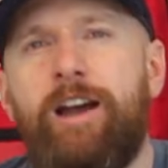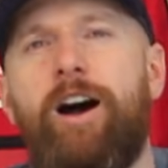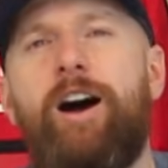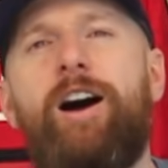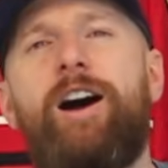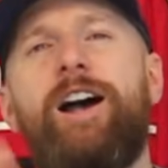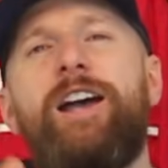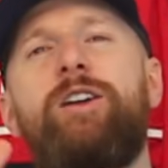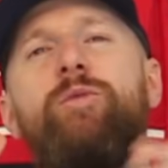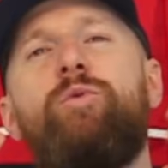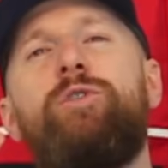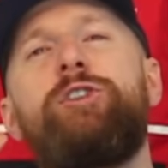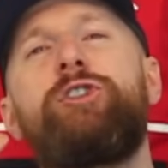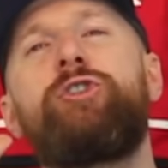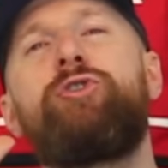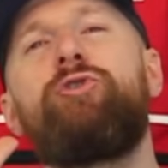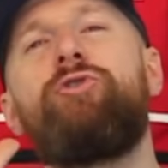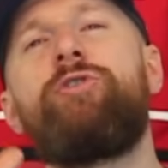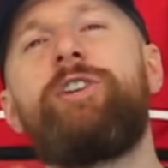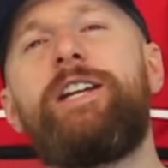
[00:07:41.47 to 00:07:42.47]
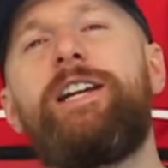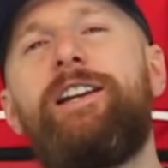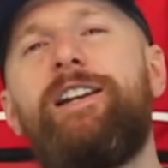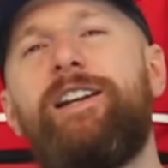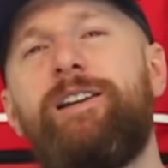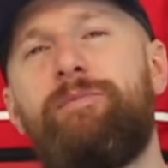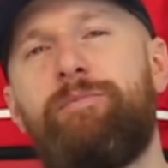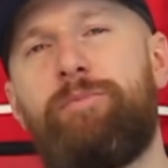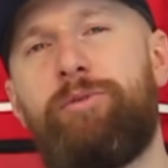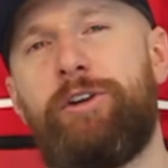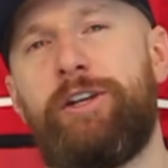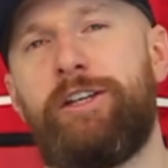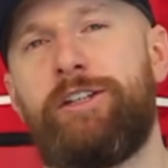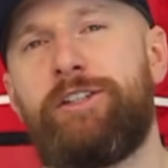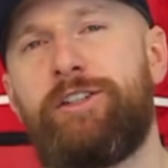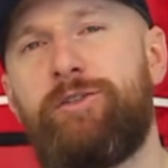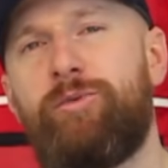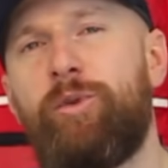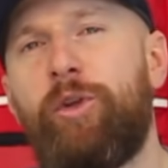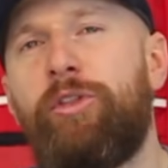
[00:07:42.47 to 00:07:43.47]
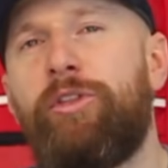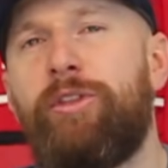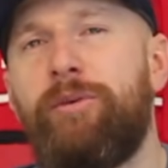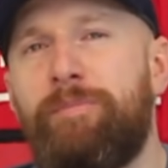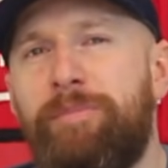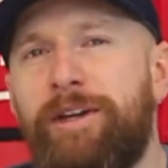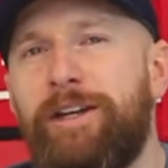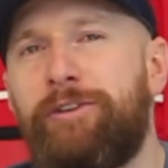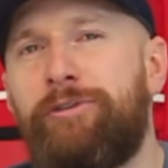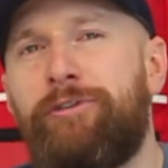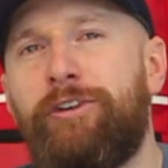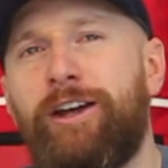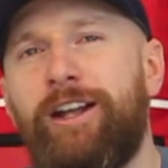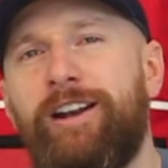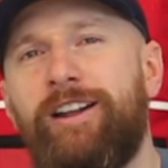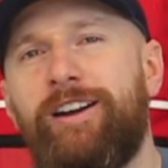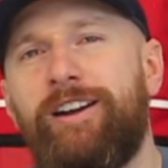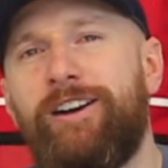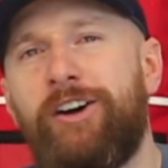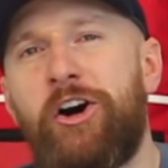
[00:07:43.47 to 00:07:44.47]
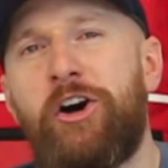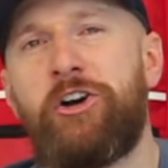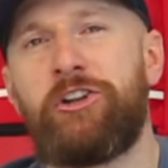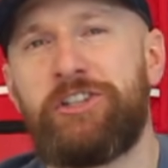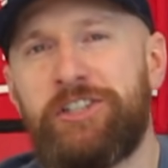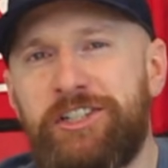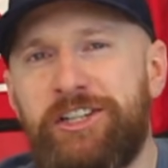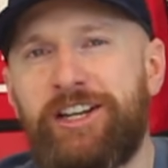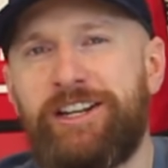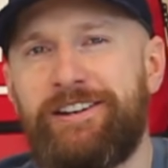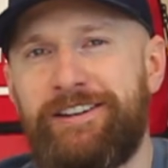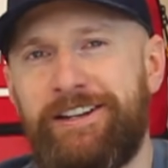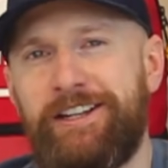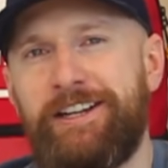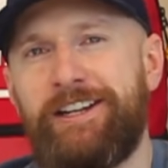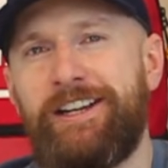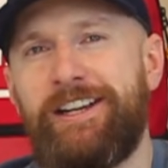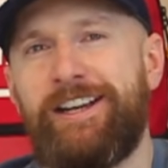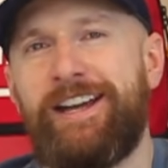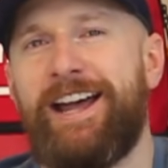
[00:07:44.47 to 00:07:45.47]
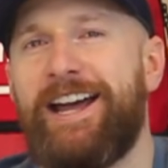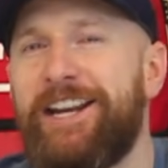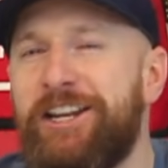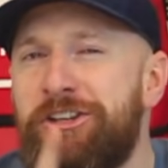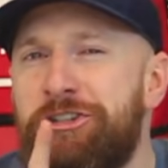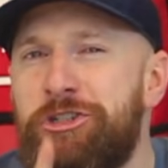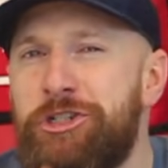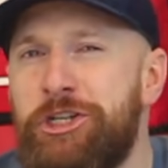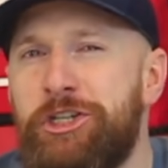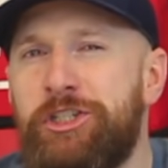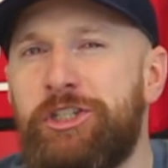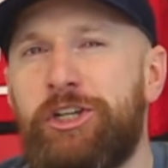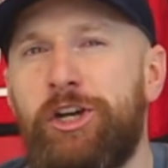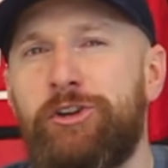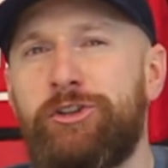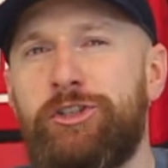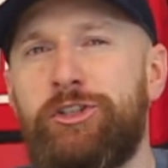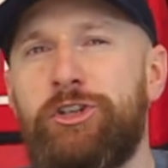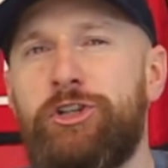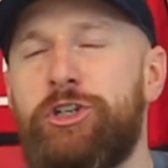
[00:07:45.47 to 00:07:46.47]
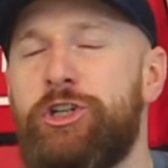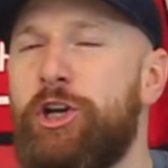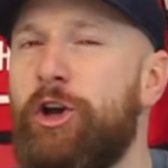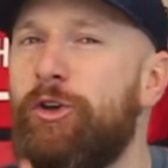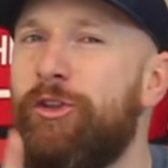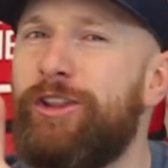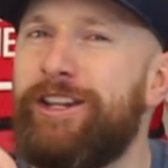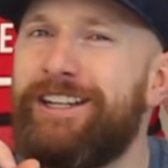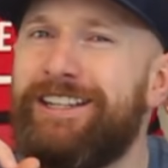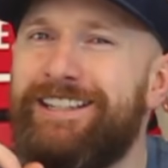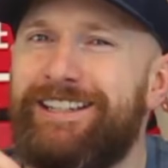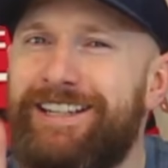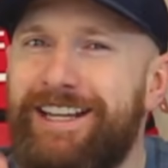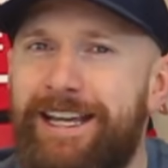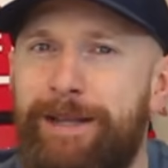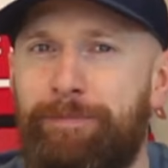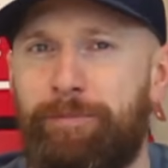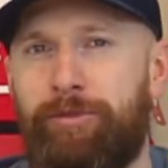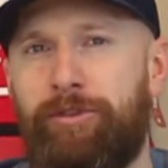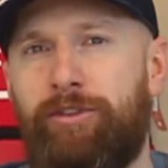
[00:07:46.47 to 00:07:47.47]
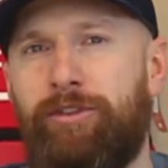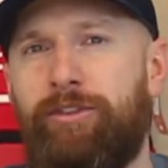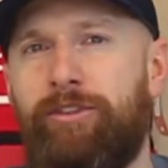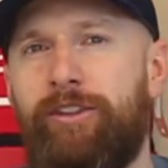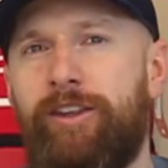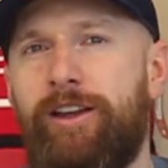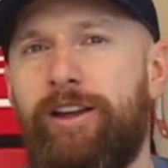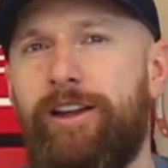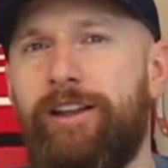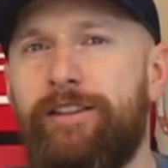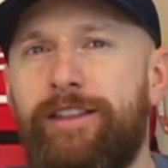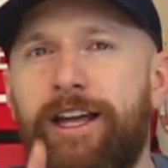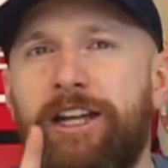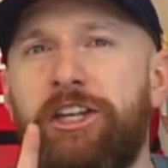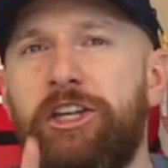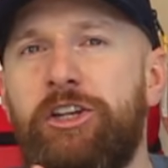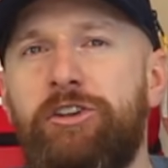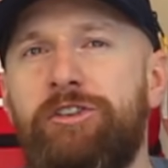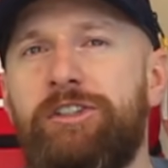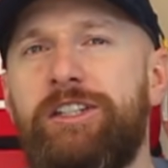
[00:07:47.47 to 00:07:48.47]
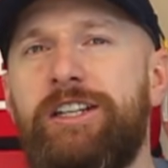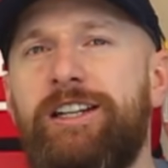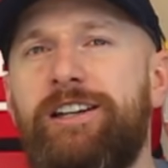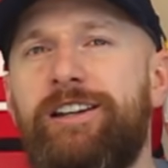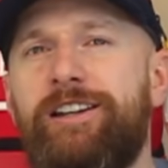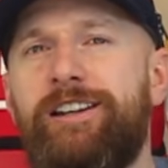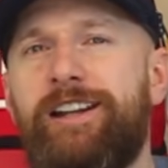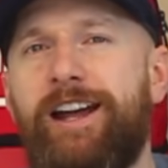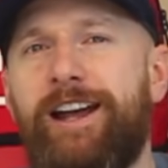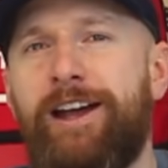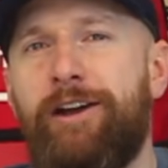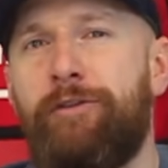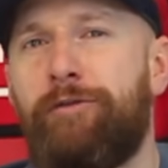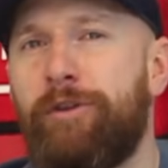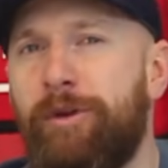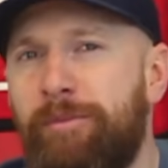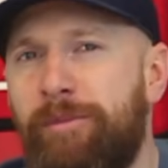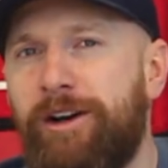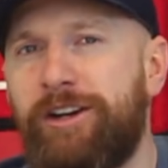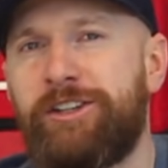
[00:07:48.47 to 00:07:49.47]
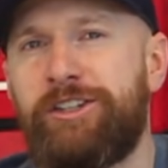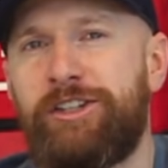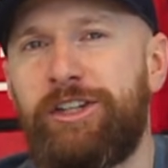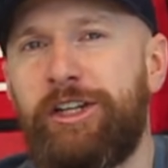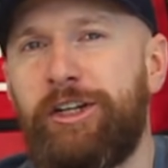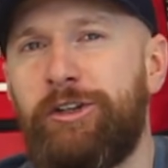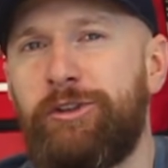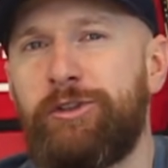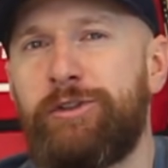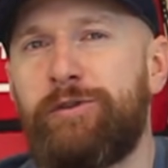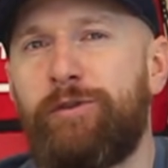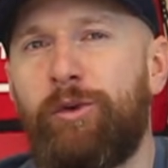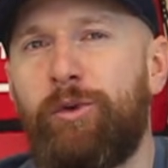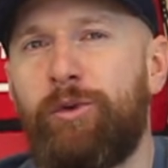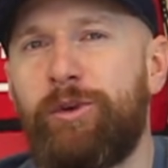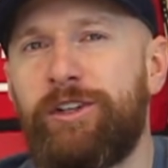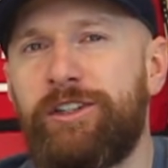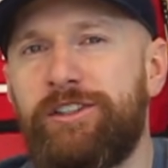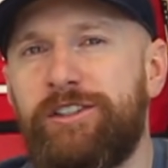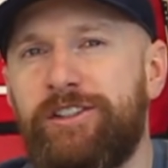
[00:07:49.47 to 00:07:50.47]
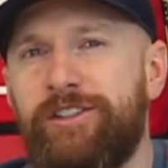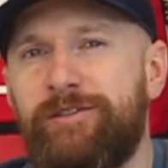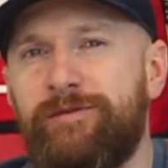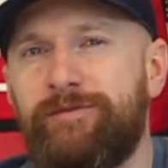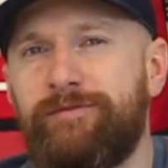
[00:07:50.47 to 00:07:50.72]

I was really impressed with the big fella on Sunday, and it just goes to show the depth that New Zealand have amongst their loose forwards.